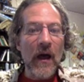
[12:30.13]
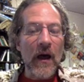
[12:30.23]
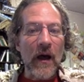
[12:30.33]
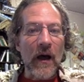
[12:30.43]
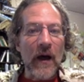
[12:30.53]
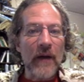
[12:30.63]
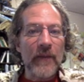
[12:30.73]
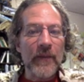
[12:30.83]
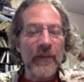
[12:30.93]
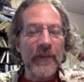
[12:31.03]

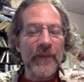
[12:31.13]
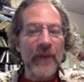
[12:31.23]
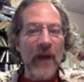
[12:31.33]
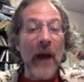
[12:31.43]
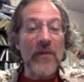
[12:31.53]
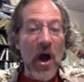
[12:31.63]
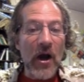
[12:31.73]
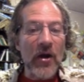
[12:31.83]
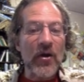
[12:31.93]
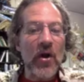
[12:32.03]
I'm
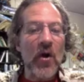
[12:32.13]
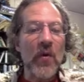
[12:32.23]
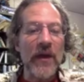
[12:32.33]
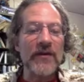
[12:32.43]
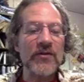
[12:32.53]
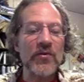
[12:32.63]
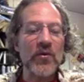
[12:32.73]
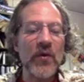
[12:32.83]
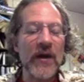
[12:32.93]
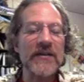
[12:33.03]
not going to go into
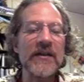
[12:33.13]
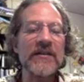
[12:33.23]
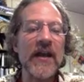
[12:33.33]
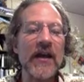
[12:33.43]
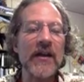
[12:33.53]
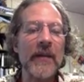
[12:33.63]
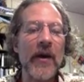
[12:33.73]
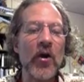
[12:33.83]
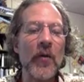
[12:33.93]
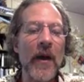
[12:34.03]
great detail
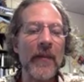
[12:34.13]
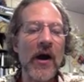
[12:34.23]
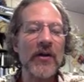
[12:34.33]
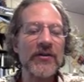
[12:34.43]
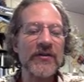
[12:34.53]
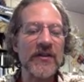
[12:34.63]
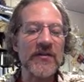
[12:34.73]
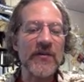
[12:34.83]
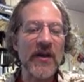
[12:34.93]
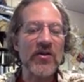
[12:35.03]
about all my
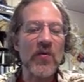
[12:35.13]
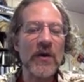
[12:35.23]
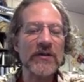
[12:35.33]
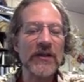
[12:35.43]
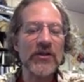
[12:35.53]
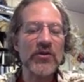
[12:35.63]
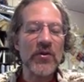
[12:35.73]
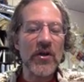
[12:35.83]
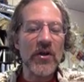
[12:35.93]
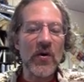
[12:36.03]
policies, but I do want to let
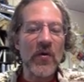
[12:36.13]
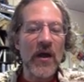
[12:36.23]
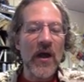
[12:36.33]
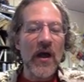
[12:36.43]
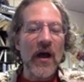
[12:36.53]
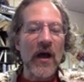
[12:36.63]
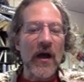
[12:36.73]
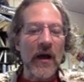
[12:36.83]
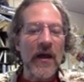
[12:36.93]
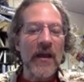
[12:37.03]
you know
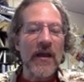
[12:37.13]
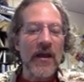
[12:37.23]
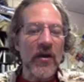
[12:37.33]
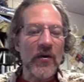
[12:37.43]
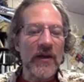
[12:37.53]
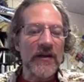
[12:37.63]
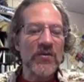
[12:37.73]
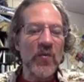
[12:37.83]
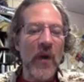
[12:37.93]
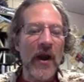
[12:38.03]
here
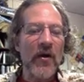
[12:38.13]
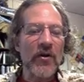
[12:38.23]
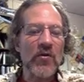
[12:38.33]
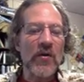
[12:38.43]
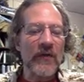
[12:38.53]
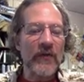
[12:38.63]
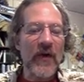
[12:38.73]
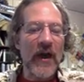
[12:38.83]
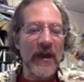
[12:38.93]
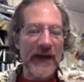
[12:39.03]
is where you can
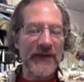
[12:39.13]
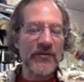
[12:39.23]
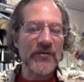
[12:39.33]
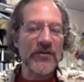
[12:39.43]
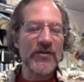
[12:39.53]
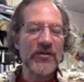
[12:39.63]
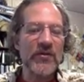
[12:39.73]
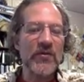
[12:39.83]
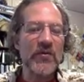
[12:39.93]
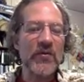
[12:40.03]
find answers
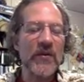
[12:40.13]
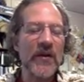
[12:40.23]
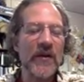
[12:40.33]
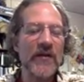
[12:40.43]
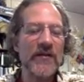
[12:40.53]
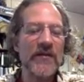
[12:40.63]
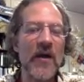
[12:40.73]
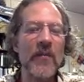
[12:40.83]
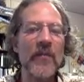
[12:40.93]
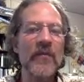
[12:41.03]
to
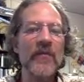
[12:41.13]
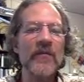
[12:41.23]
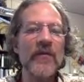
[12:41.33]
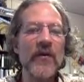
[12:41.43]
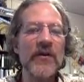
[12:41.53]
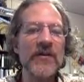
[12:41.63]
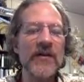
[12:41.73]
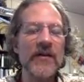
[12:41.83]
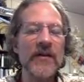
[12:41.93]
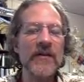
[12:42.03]
some
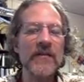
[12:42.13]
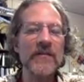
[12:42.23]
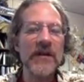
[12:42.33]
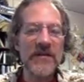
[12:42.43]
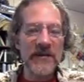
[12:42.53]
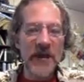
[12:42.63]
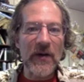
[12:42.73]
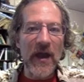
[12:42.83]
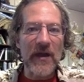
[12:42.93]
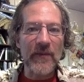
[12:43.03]
very
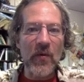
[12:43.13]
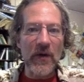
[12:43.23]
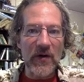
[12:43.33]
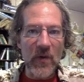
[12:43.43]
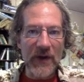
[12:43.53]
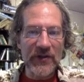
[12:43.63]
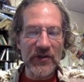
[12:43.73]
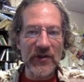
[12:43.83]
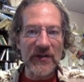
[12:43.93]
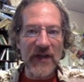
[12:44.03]
necessary and important
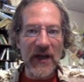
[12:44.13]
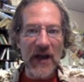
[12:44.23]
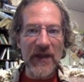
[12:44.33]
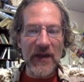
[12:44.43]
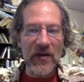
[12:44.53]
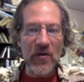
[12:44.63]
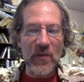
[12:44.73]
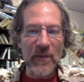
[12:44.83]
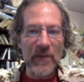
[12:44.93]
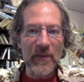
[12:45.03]
questions that I think
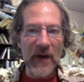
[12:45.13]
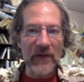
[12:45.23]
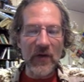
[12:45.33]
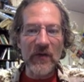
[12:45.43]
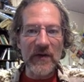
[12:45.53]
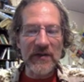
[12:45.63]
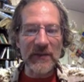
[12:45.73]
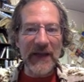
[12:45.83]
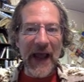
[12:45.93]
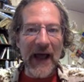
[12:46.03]
you might very
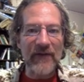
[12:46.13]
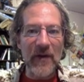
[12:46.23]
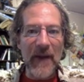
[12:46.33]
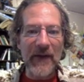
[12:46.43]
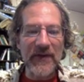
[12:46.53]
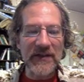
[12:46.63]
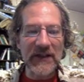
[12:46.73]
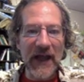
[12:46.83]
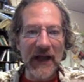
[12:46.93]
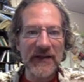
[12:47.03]
reasonably have about this
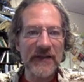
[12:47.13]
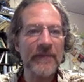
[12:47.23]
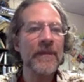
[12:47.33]
class.